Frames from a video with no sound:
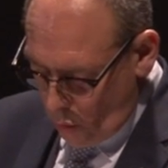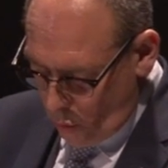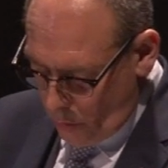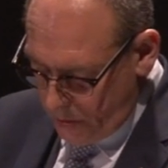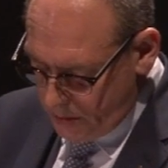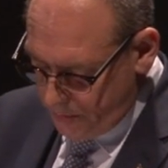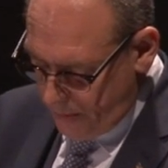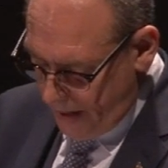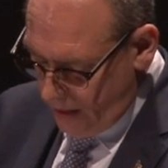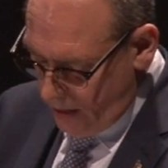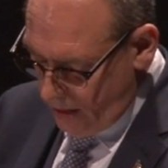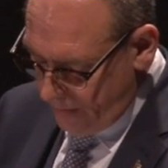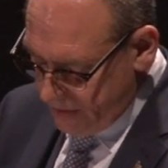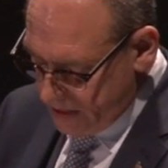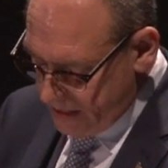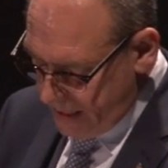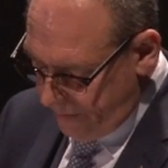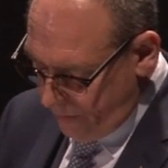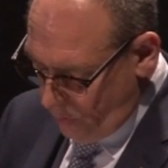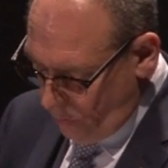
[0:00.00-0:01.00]
We spend
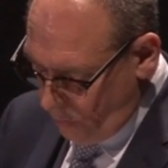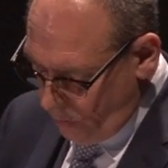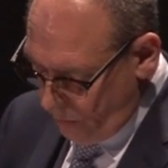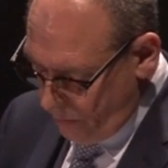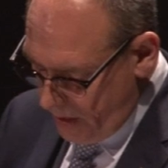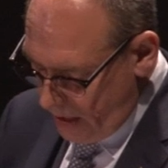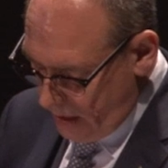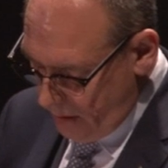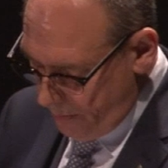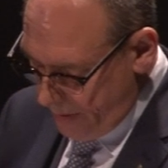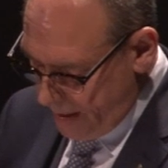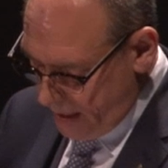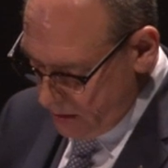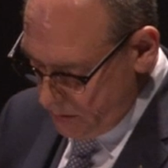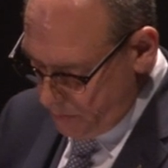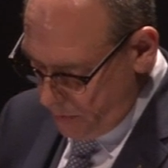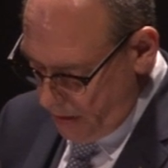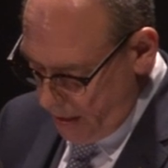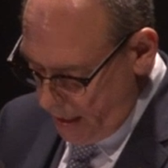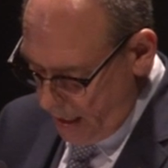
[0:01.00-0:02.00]
over £700 million
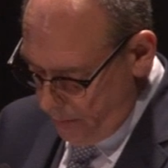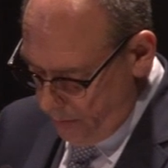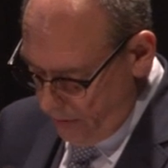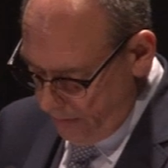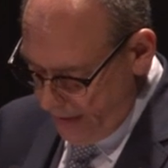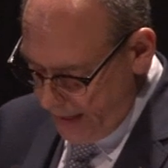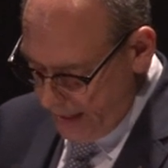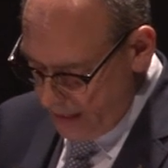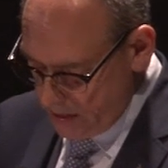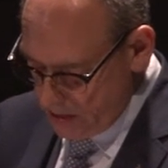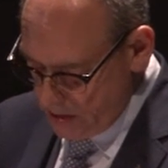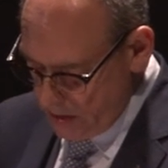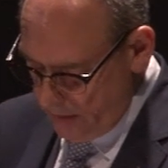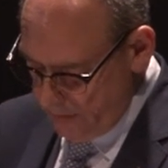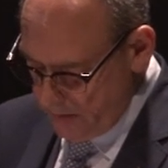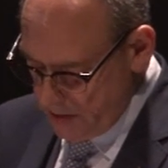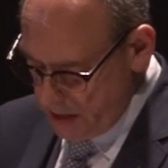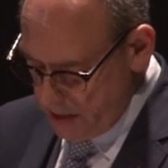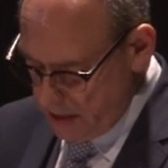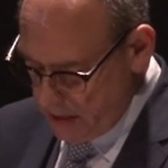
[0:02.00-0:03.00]
per year providing
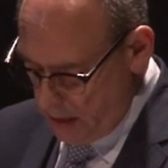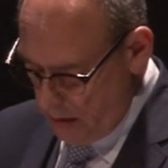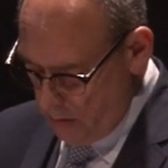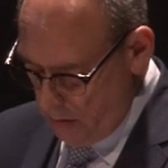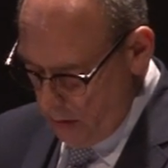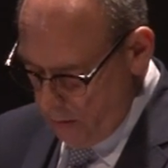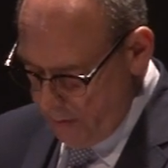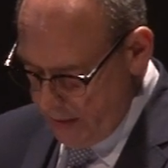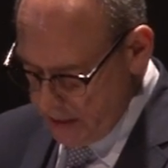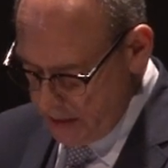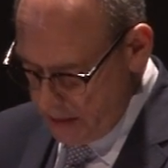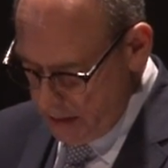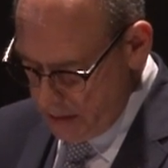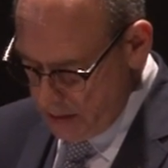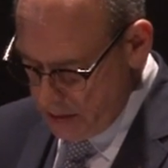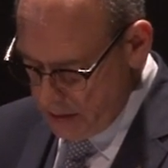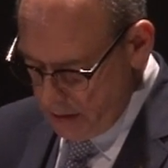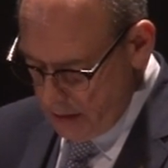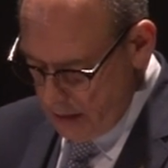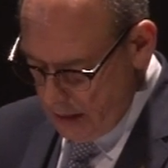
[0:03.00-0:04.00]
services to local
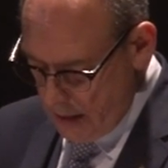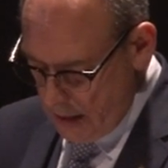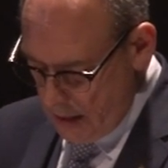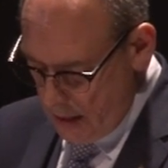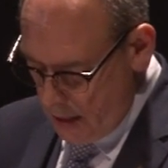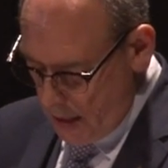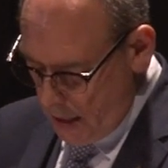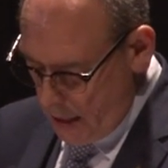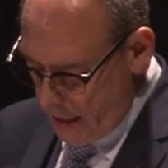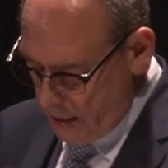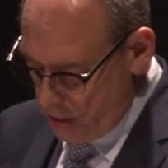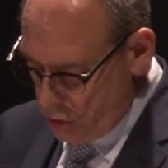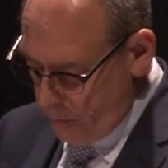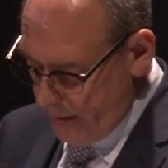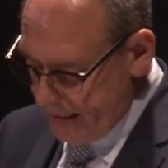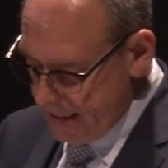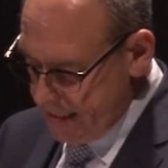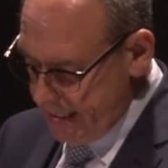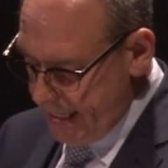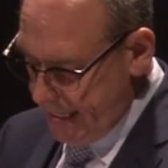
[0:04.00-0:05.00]
residents. In
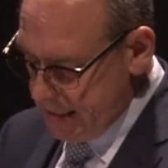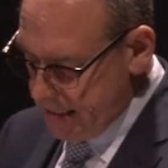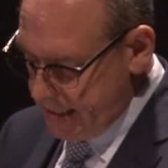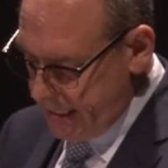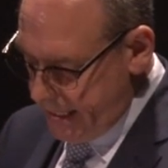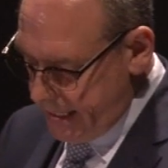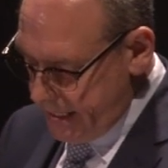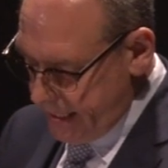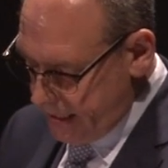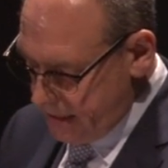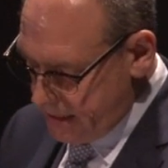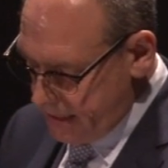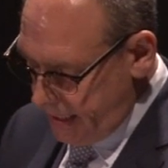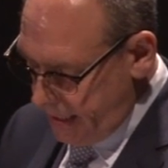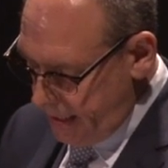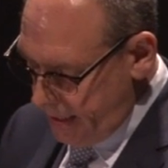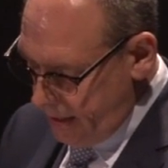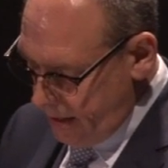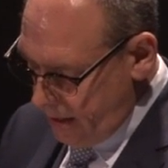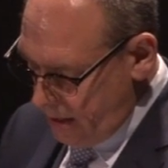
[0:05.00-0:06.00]

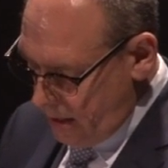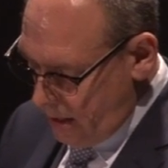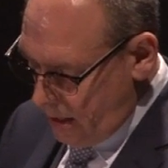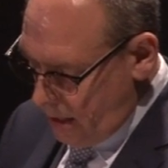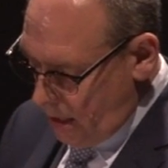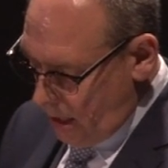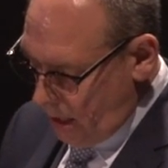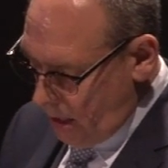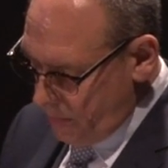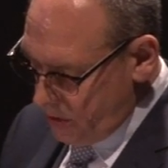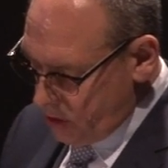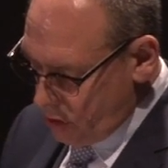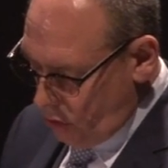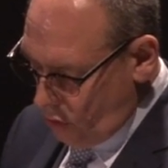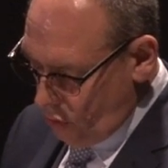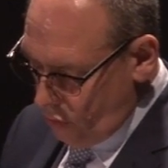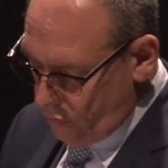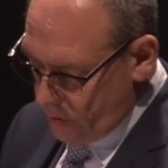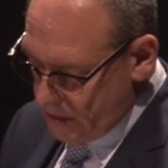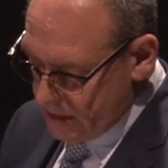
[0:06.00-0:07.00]
2018-19, almost
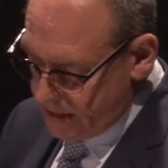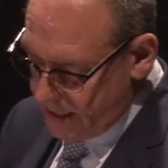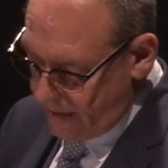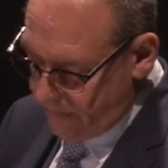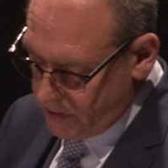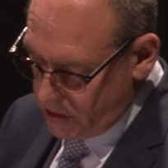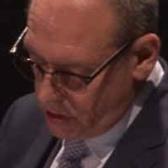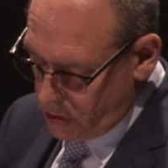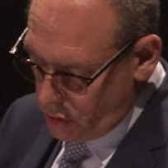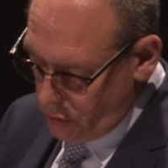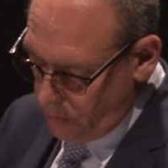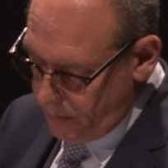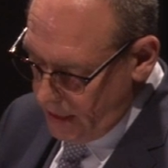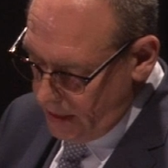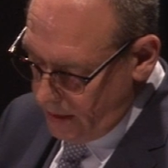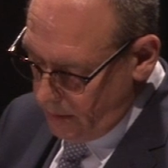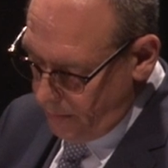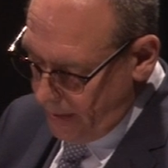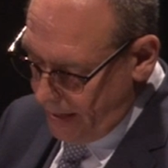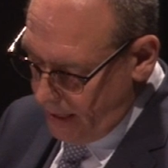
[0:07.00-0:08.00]
£172
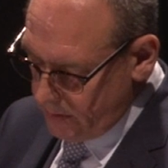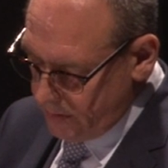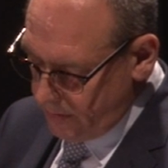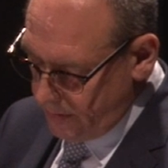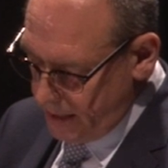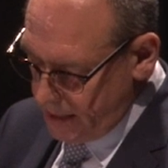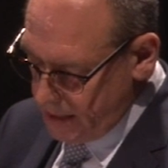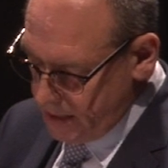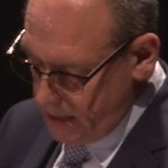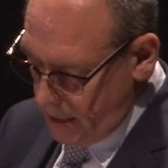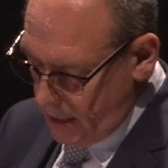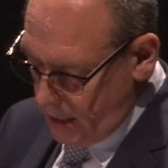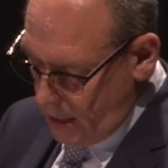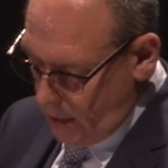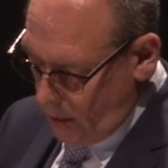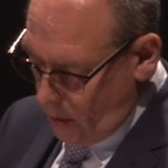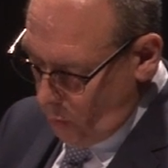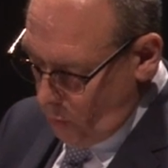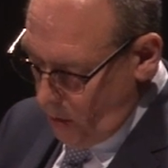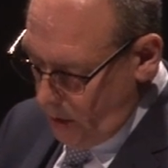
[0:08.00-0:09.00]
million of this
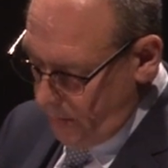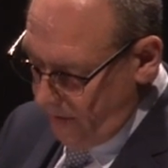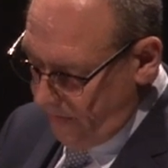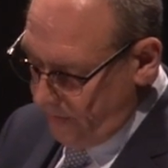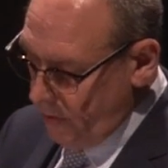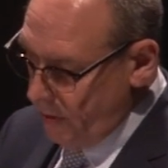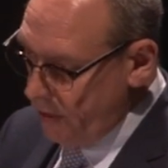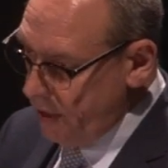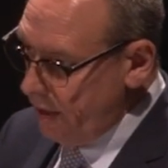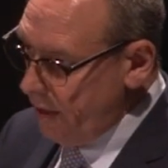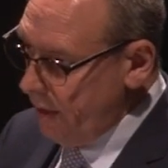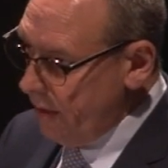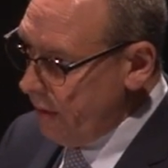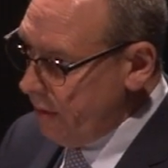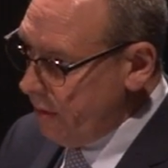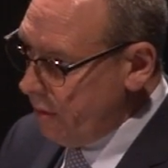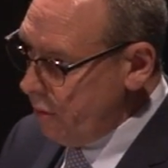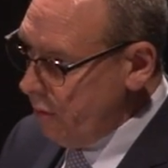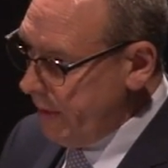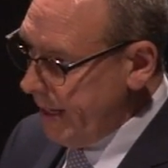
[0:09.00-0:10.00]
will be funded
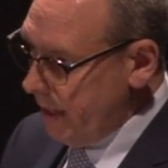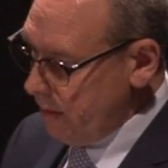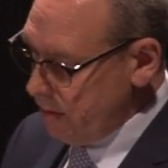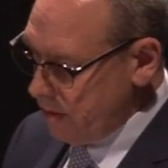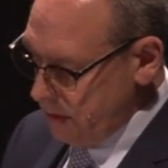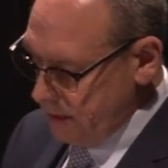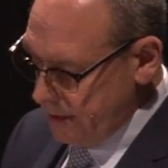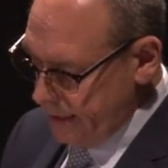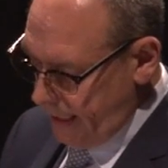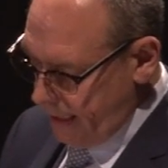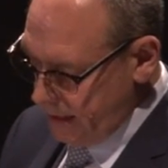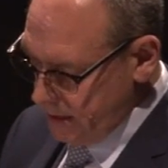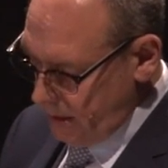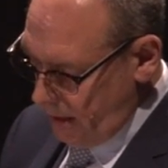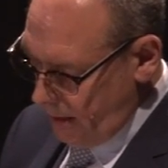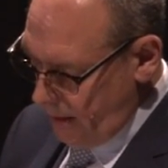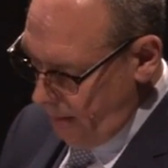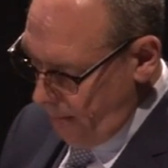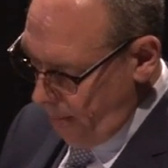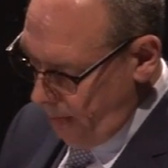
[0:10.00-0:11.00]
through council
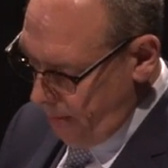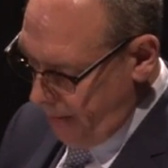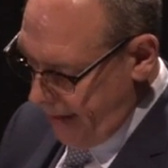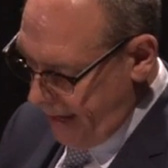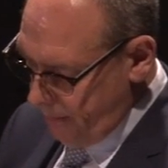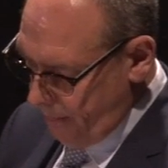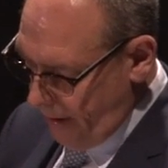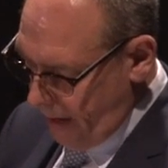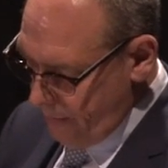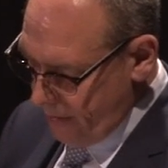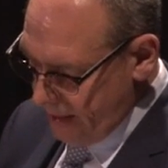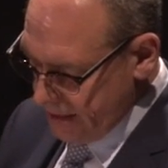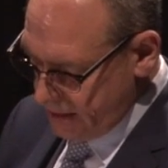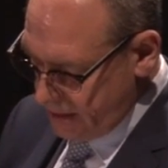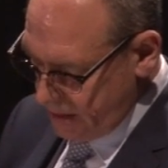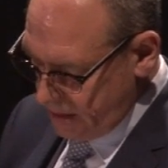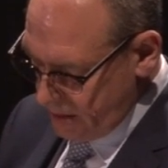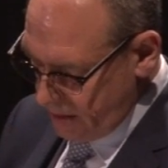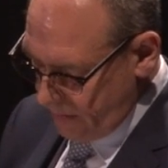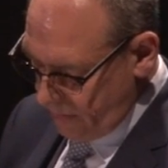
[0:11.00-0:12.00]
tax paid by
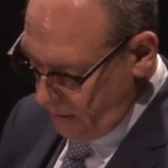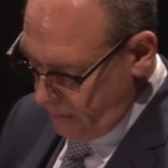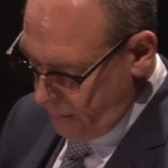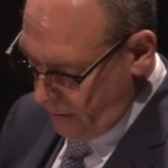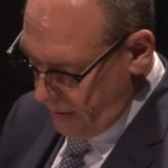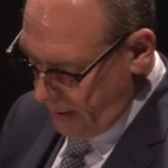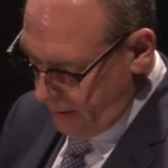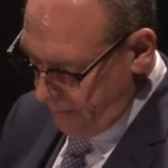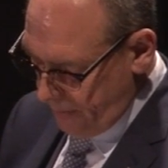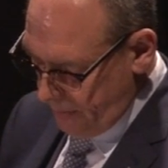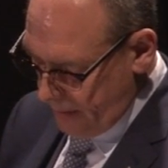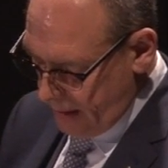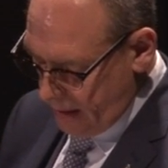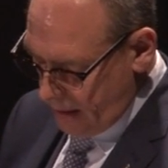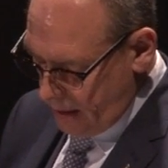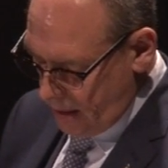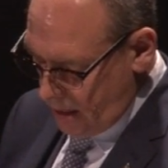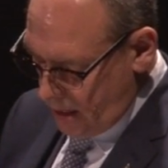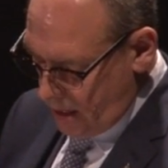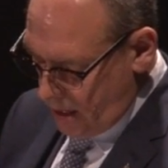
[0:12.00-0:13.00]
residents of the borough.
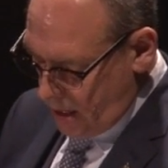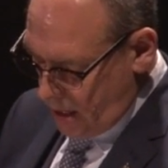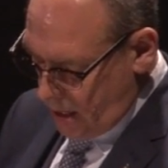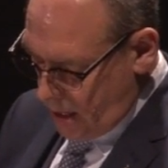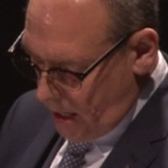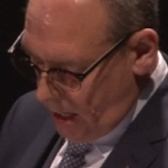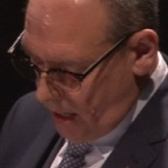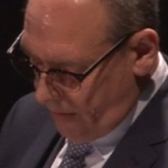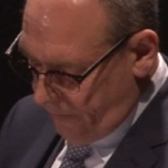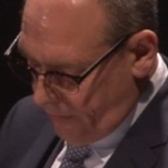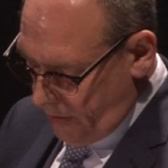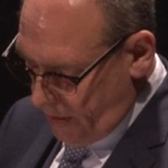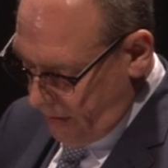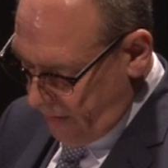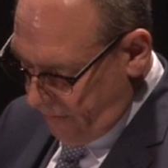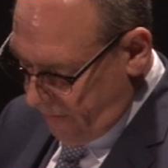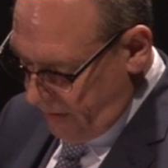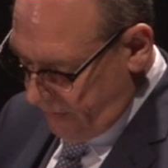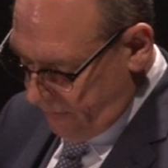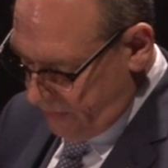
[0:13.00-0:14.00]
A
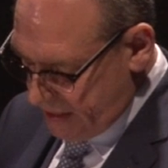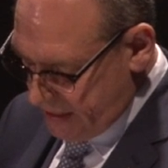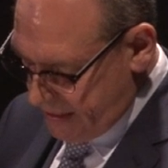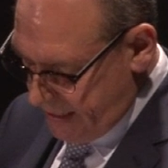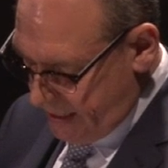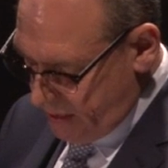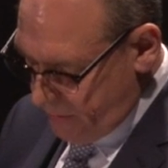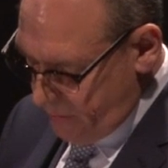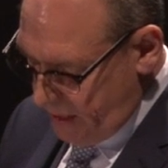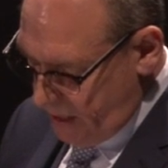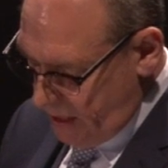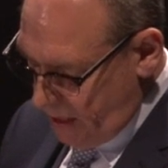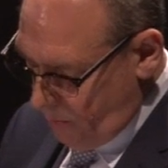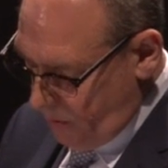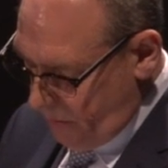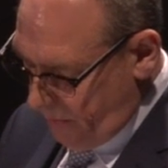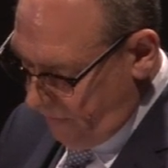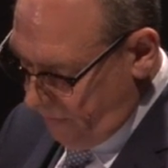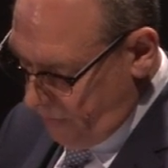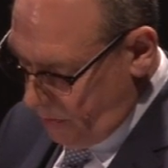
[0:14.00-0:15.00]
further £56 million
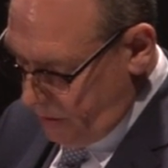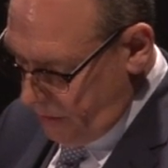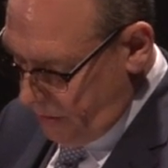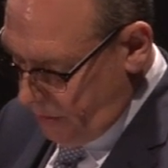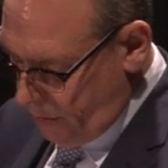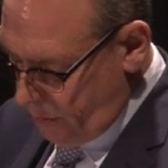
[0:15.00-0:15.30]
will be funded